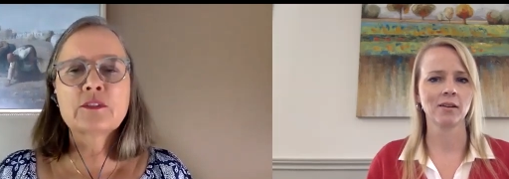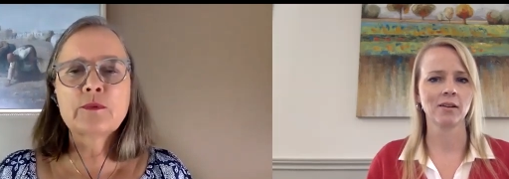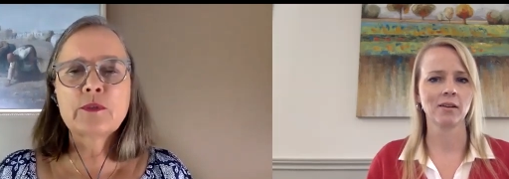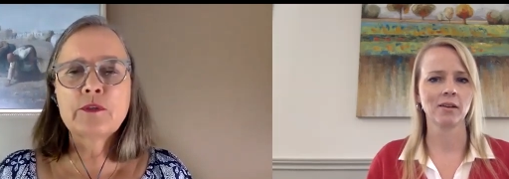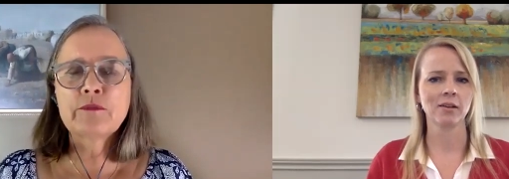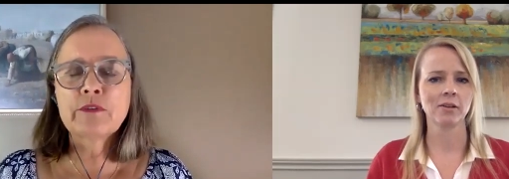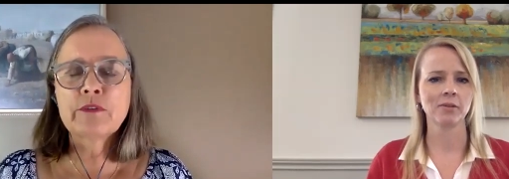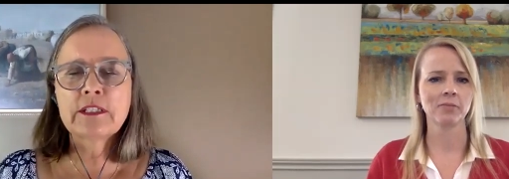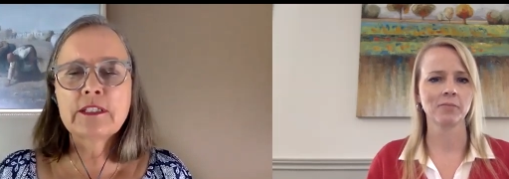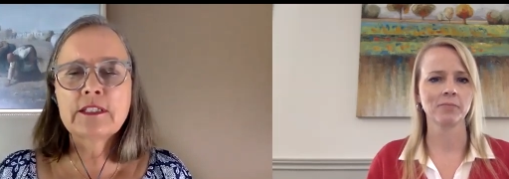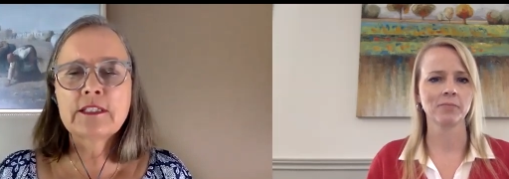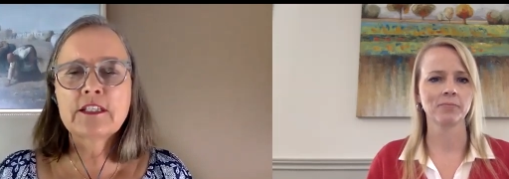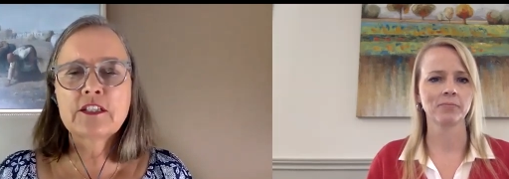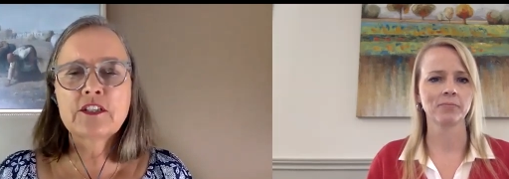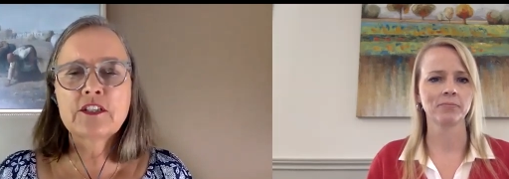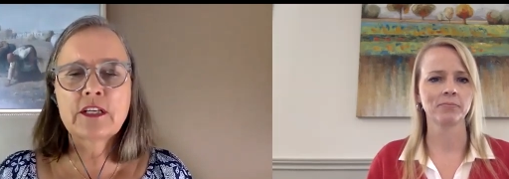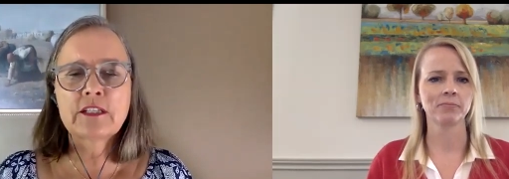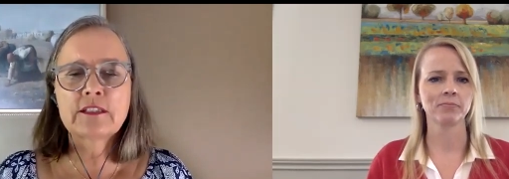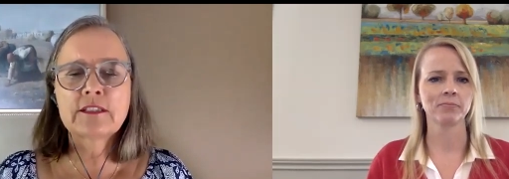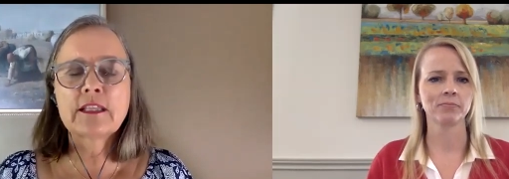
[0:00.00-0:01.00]
Speaker 1: would really
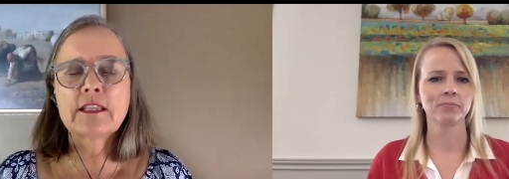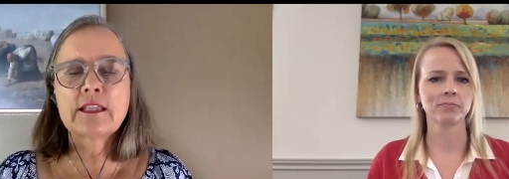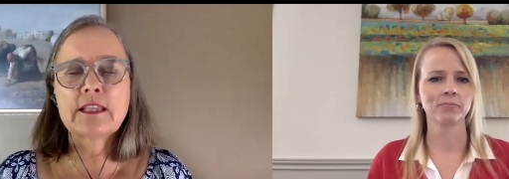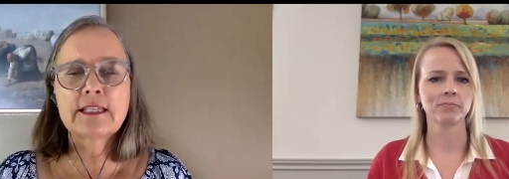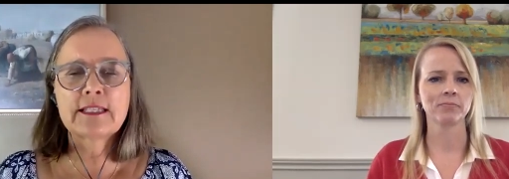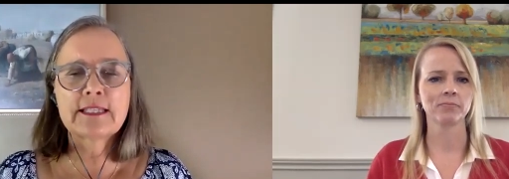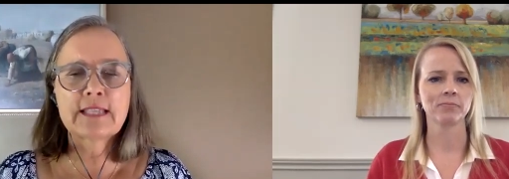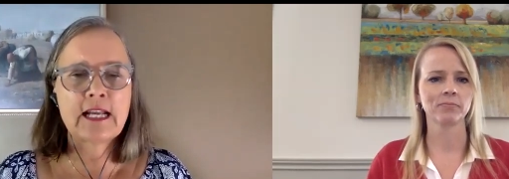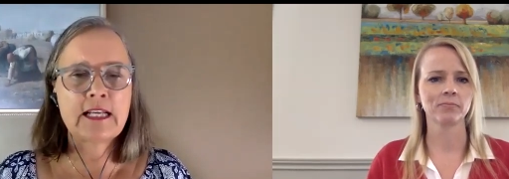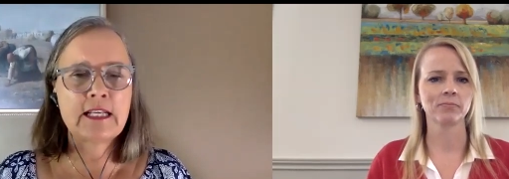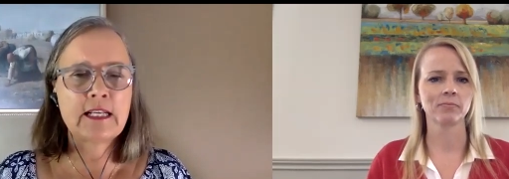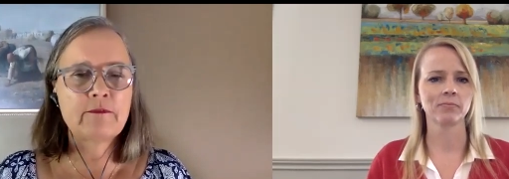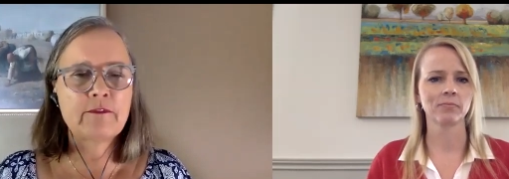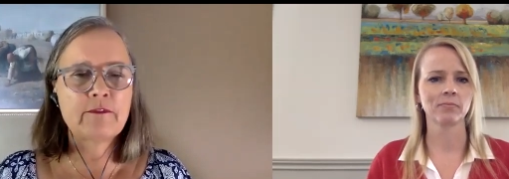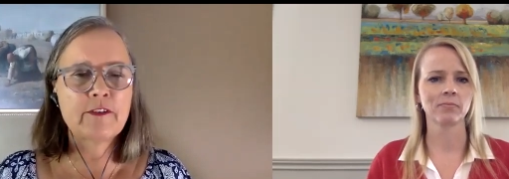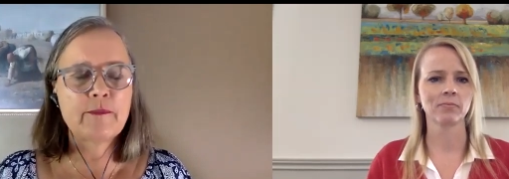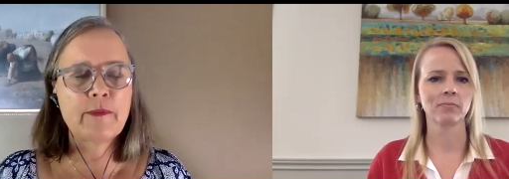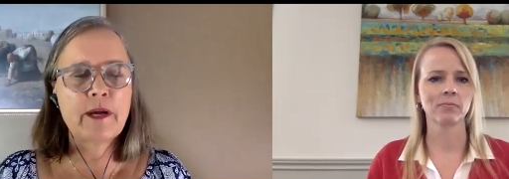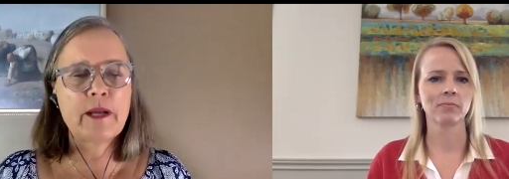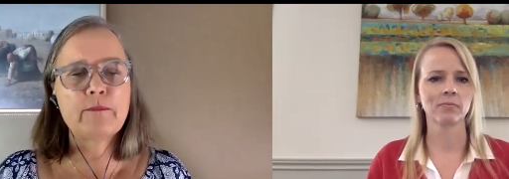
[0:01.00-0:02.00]
suggest that they sign up
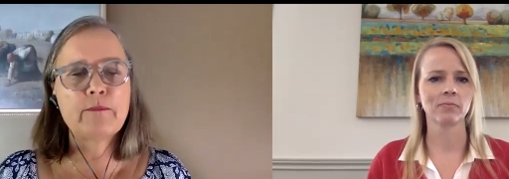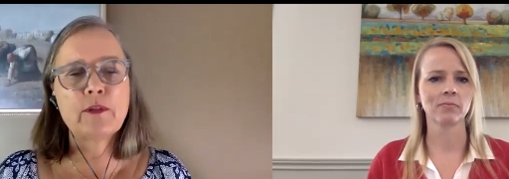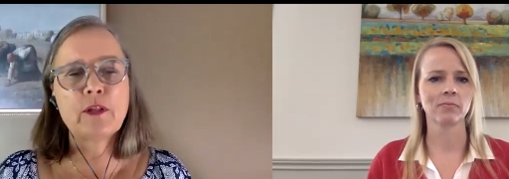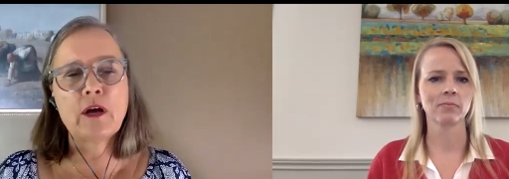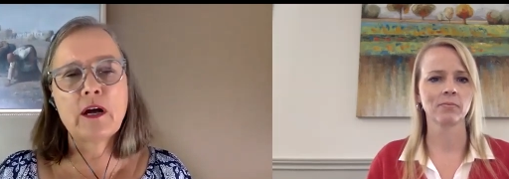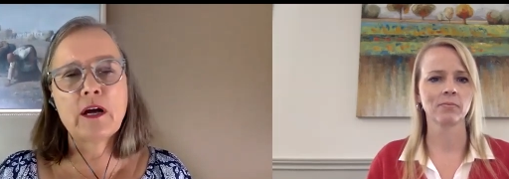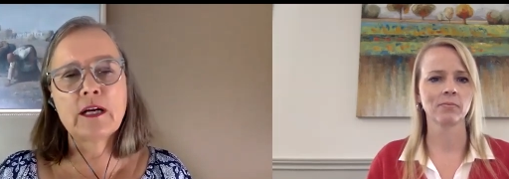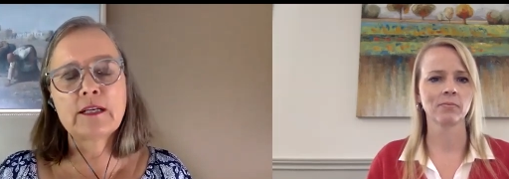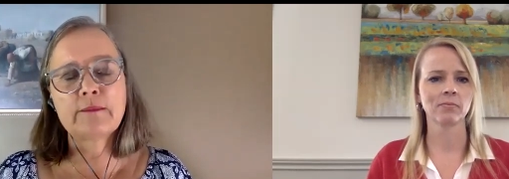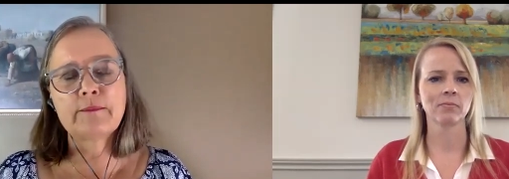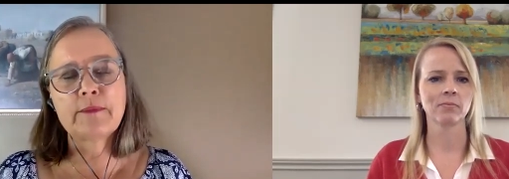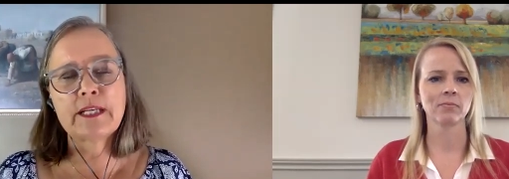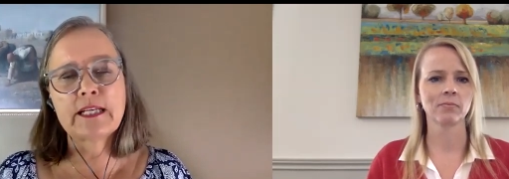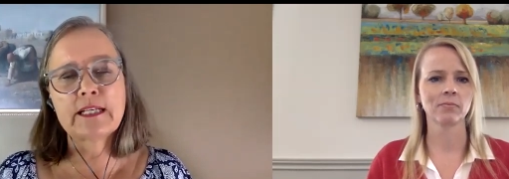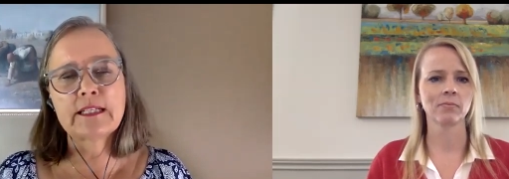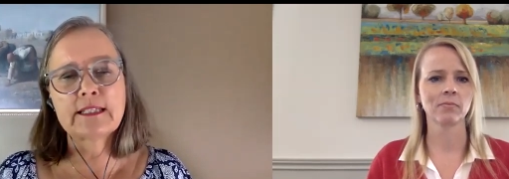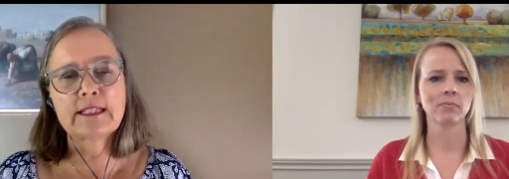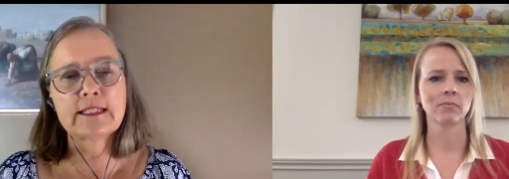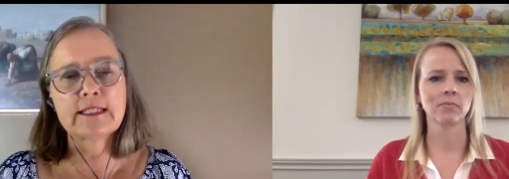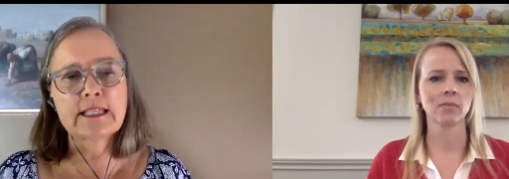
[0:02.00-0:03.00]
for my blog because
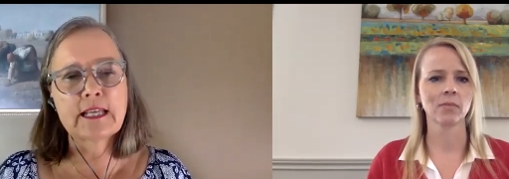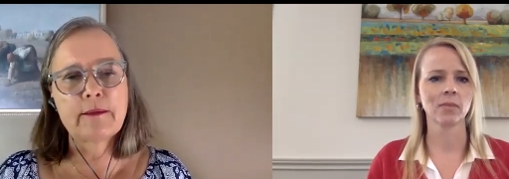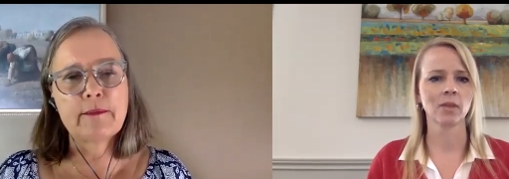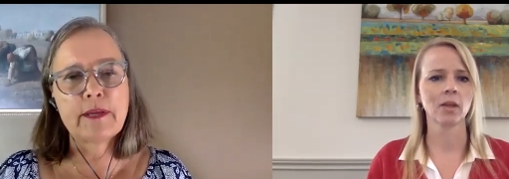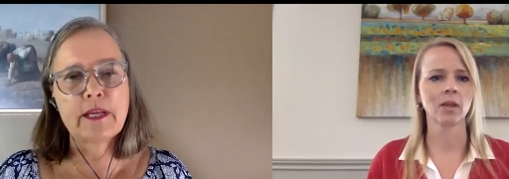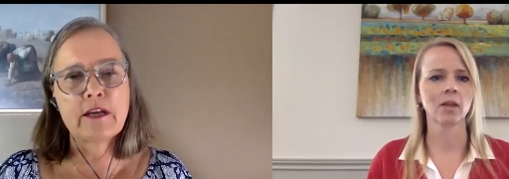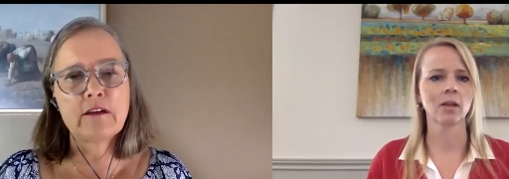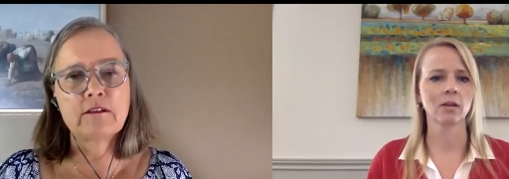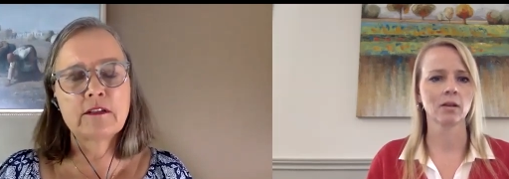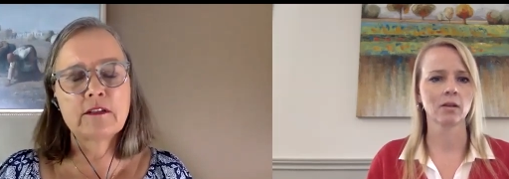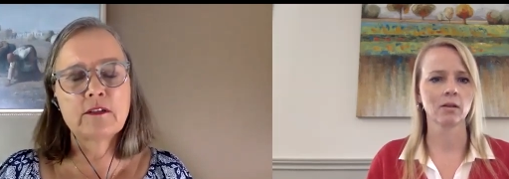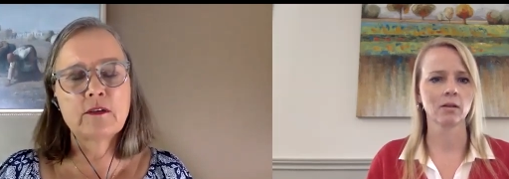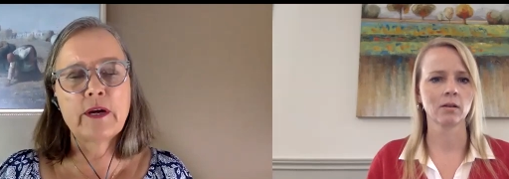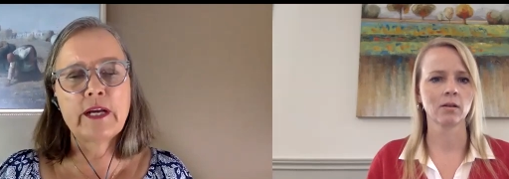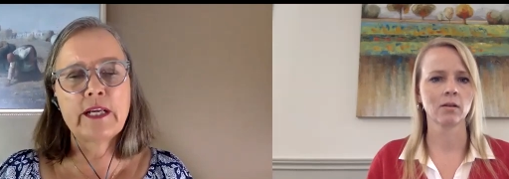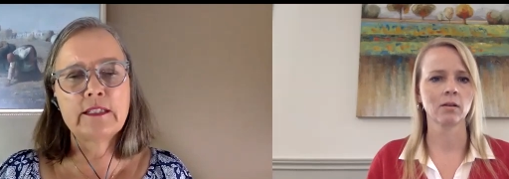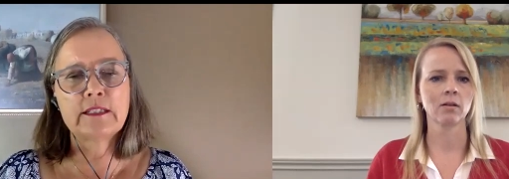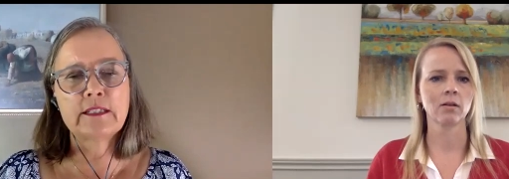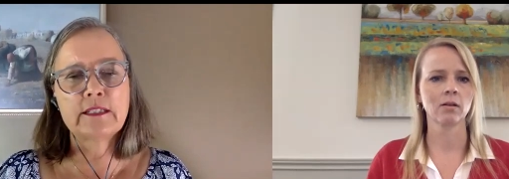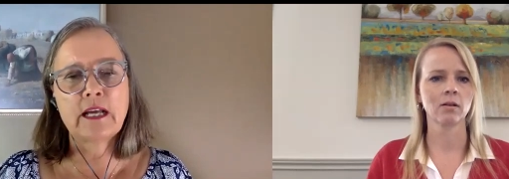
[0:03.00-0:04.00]
it's coming out
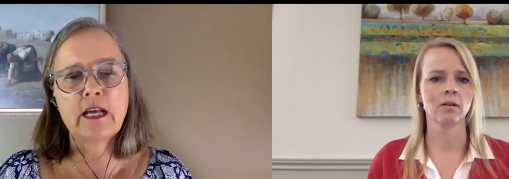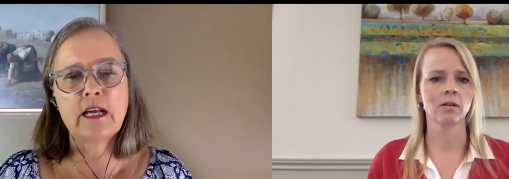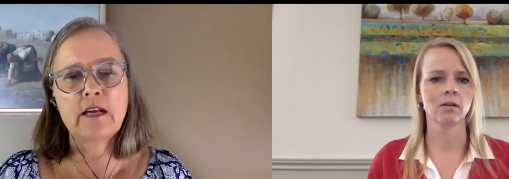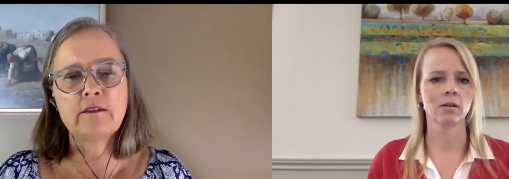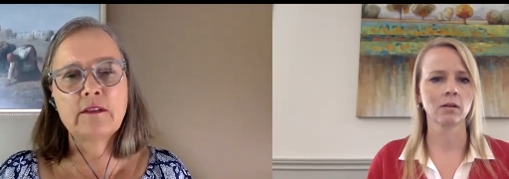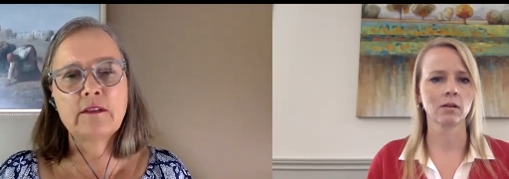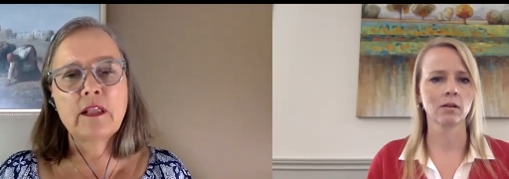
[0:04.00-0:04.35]
quite uh,